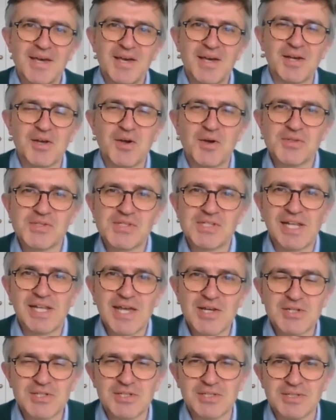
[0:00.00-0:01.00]

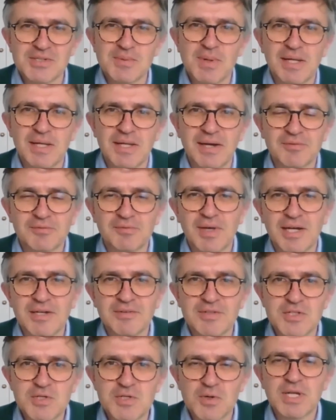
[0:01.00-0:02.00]
consolation as well.
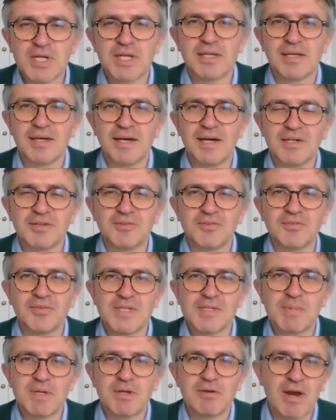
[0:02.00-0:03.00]
I've enjoyed it.
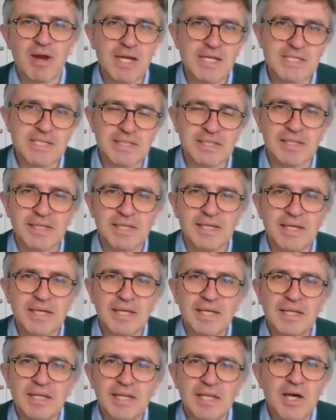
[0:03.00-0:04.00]
It's been great to
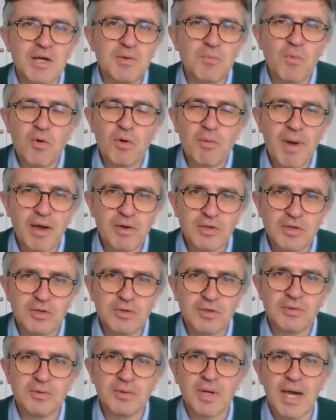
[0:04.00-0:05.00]
learn more about
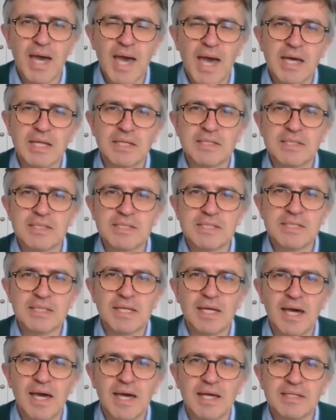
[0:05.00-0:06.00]
you and
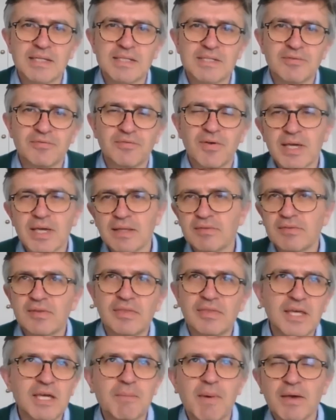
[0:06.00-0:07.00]
to
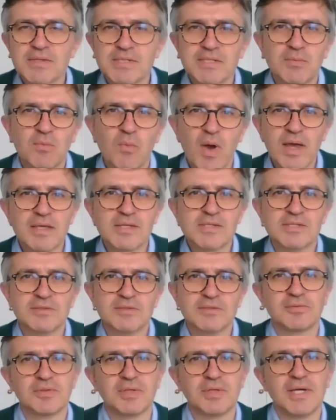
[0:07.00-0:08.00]
think about some ways of